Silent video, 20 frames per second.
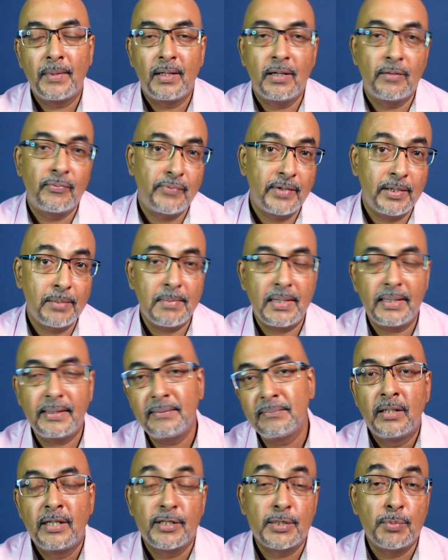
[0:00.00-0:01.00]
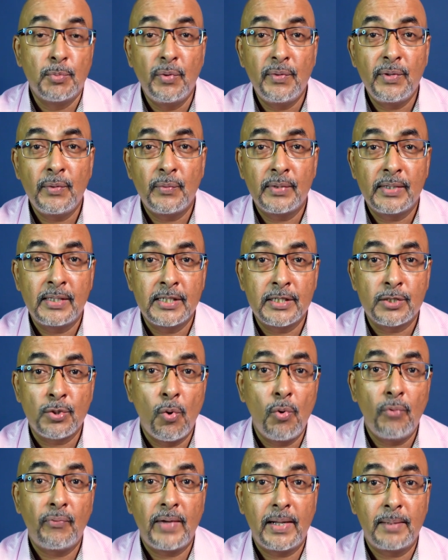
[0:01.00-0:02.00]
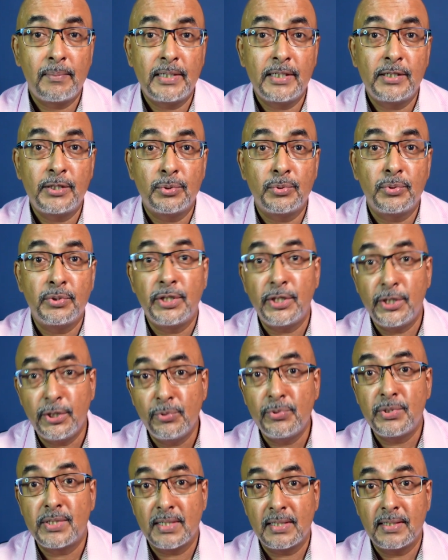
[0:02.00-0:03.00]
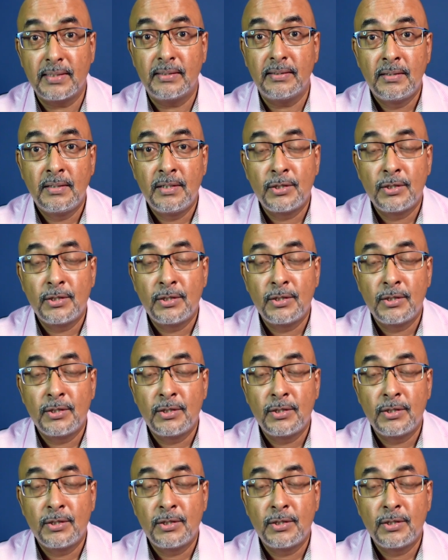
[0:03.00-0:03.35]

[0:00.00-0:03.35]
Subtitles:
A friend of mine, he was moving with his whole family to New Zealand.